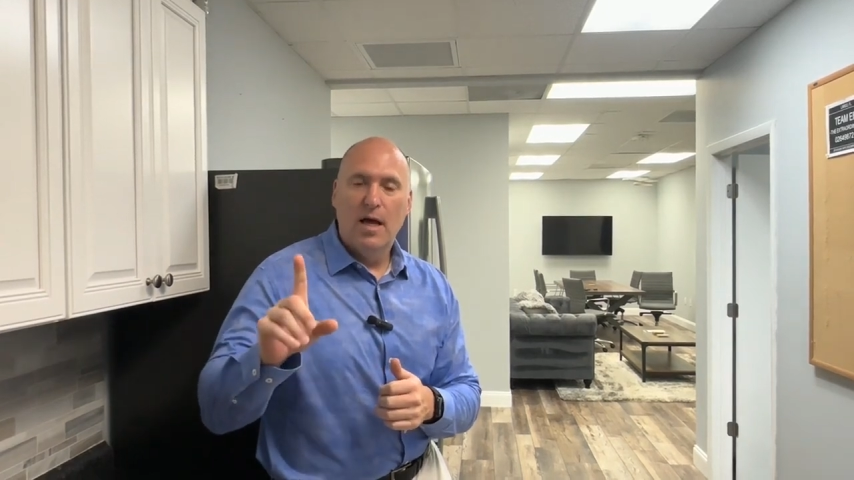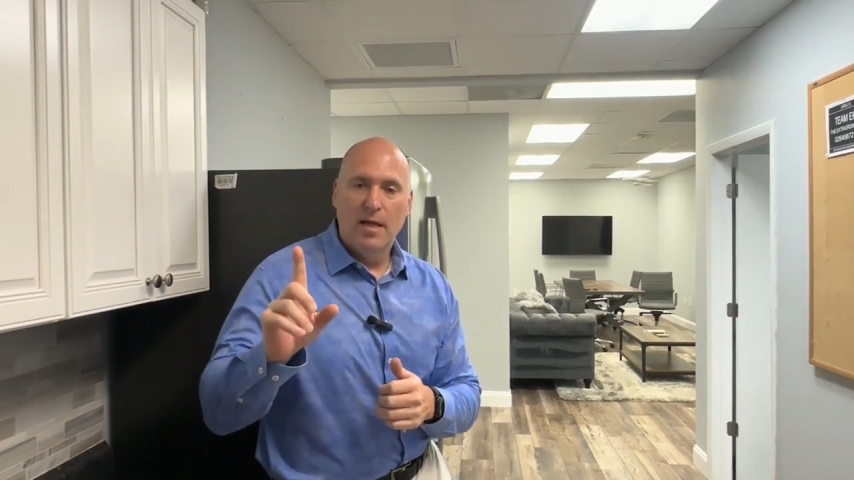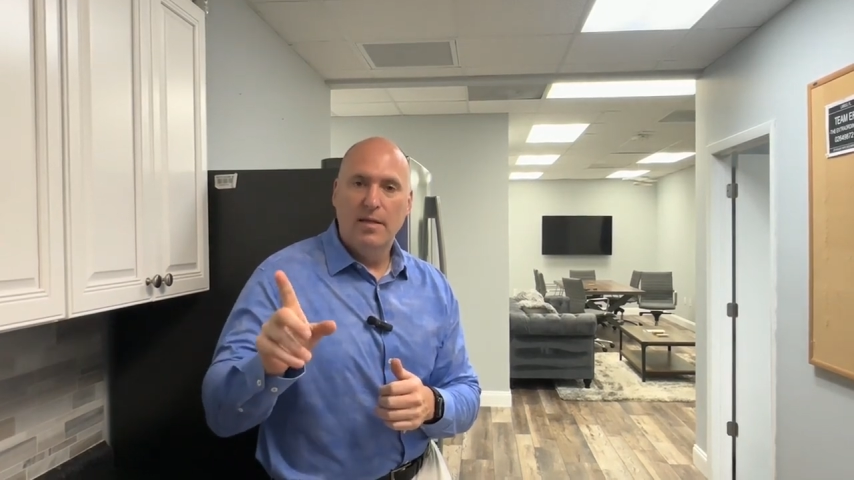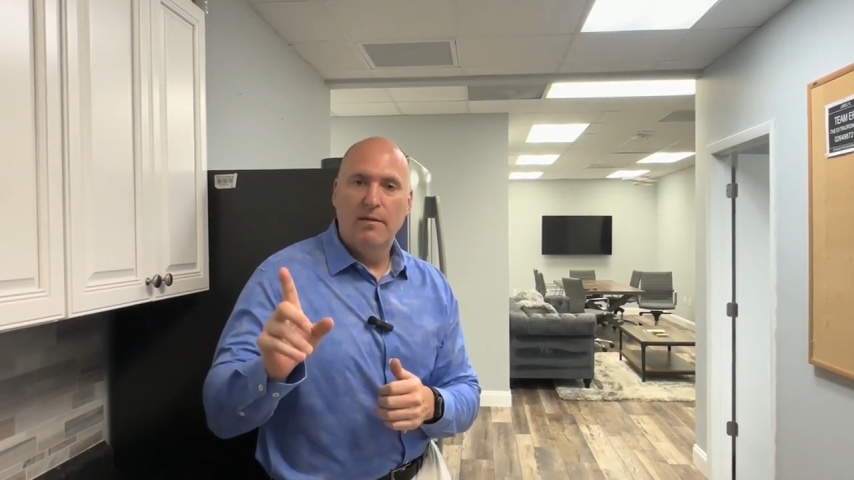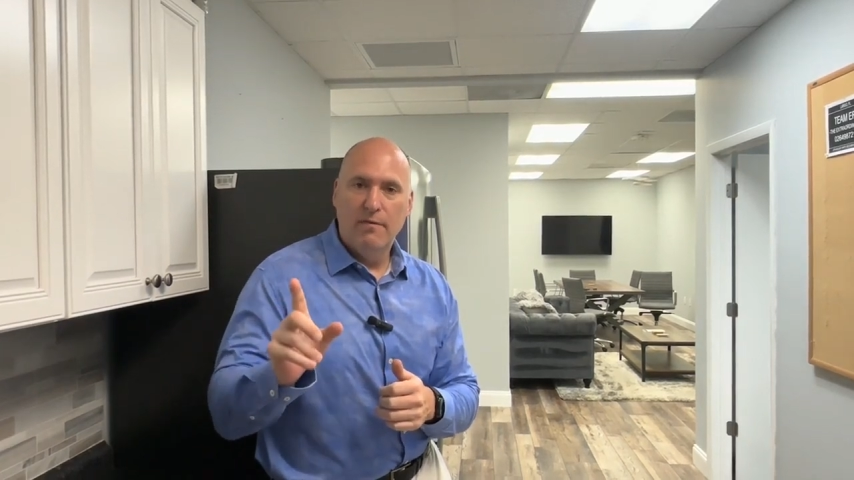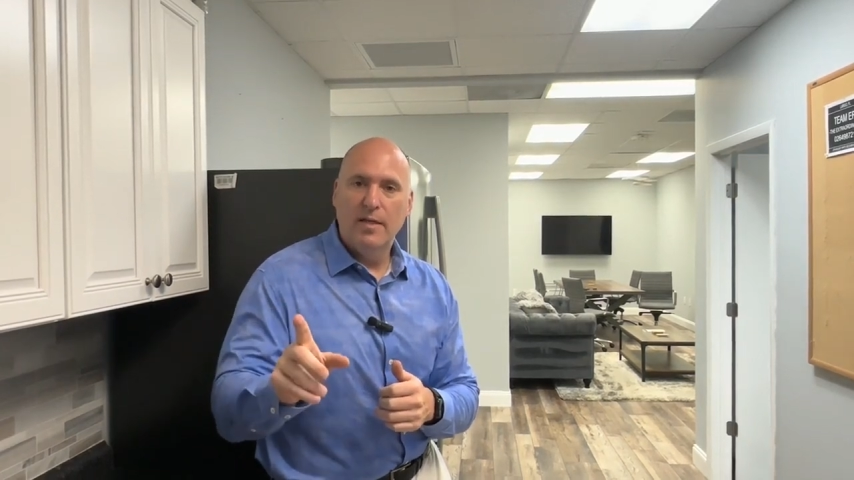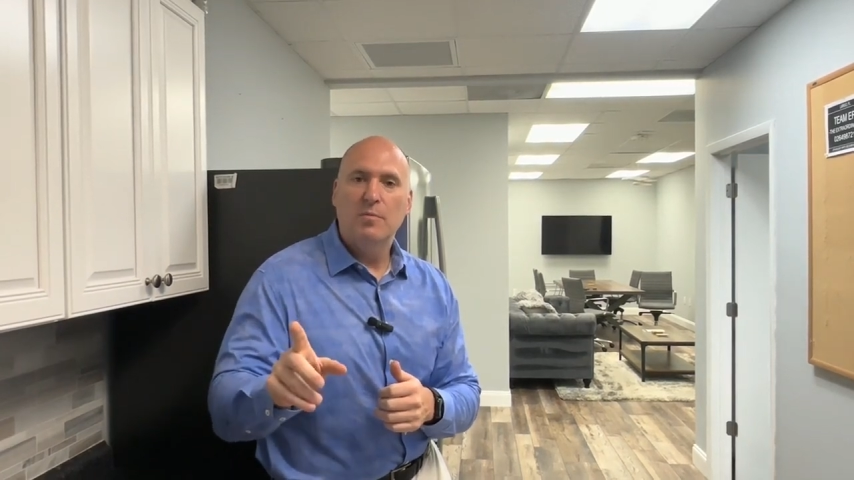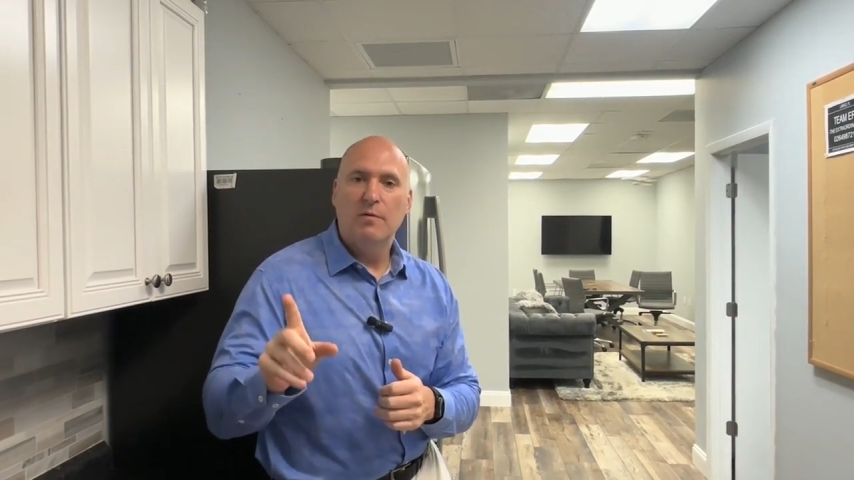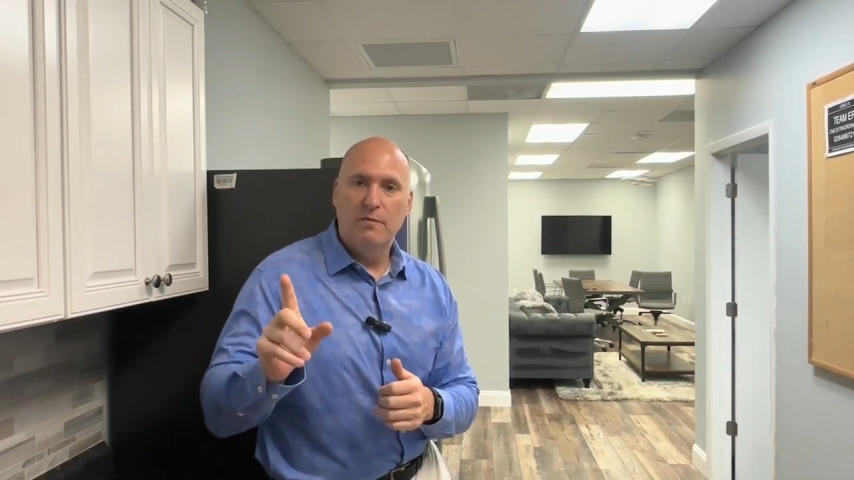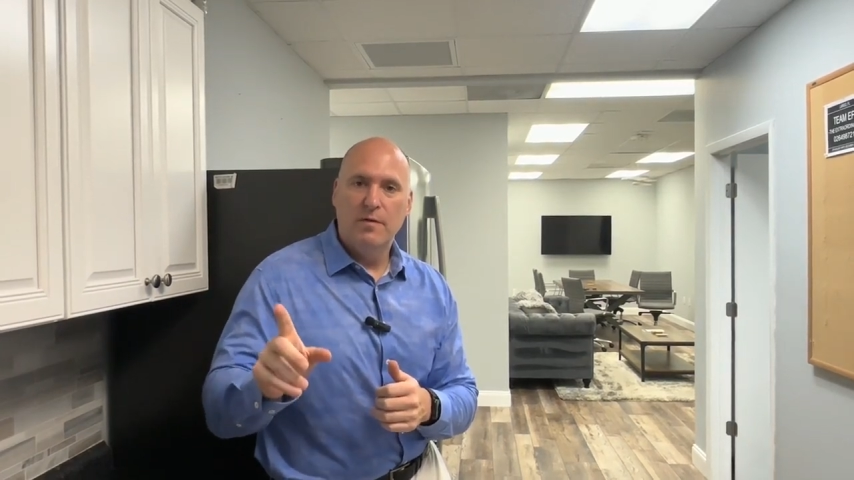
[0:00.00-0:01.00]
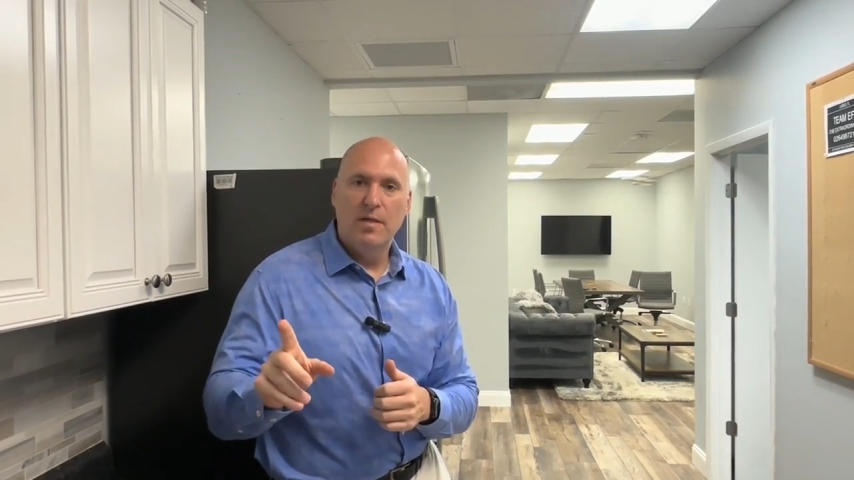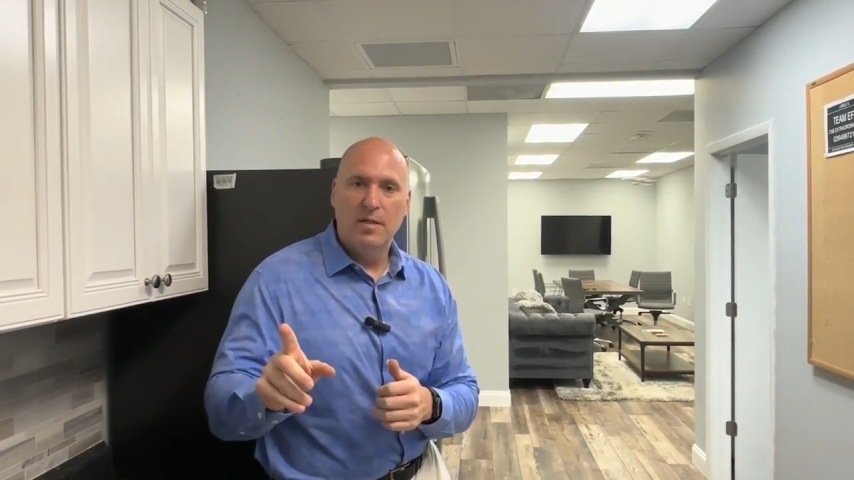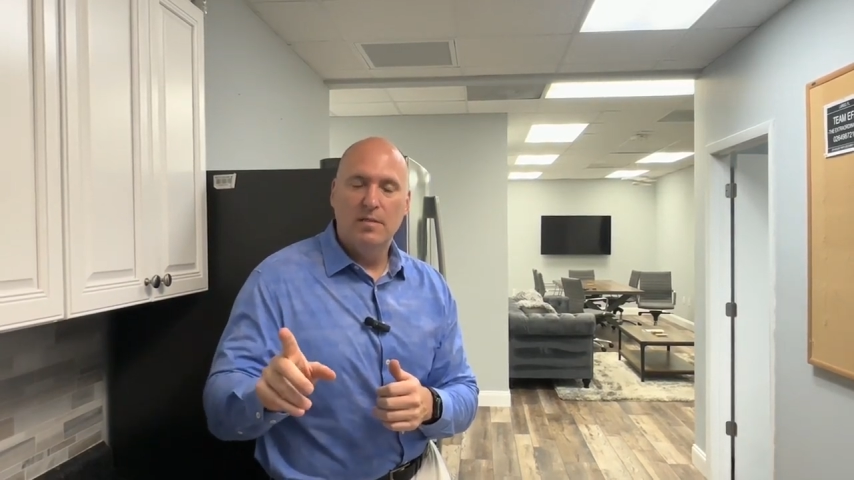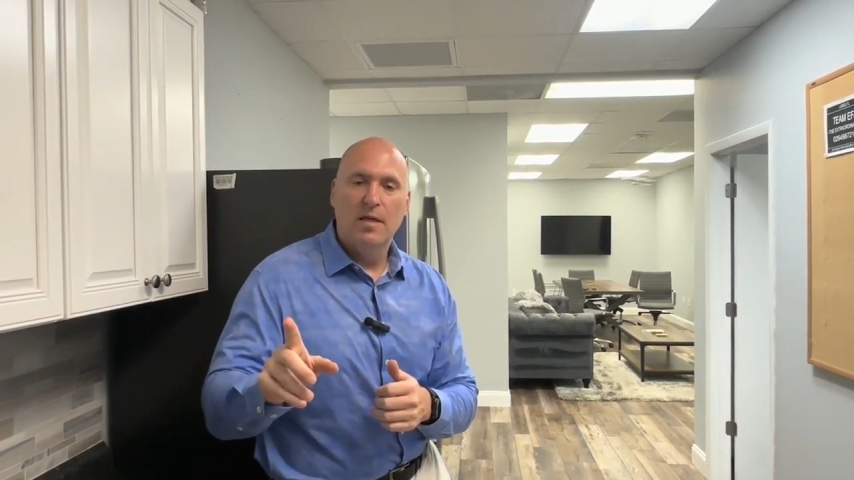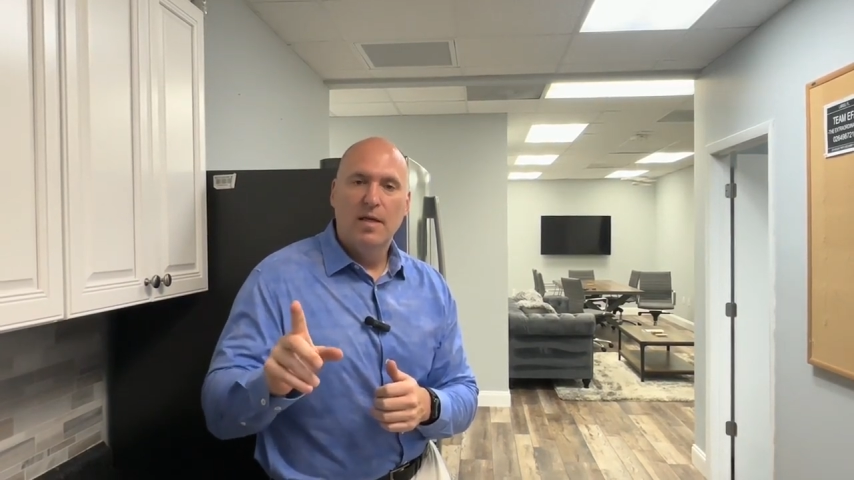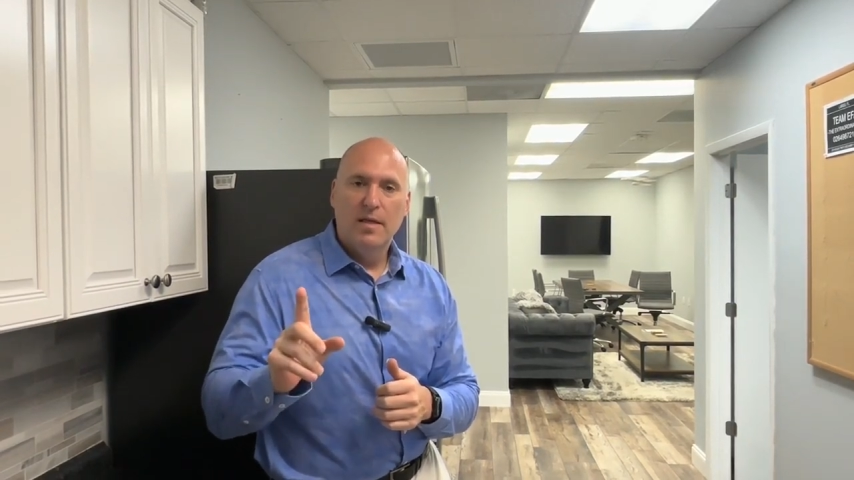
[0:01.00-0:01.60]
on the investment fees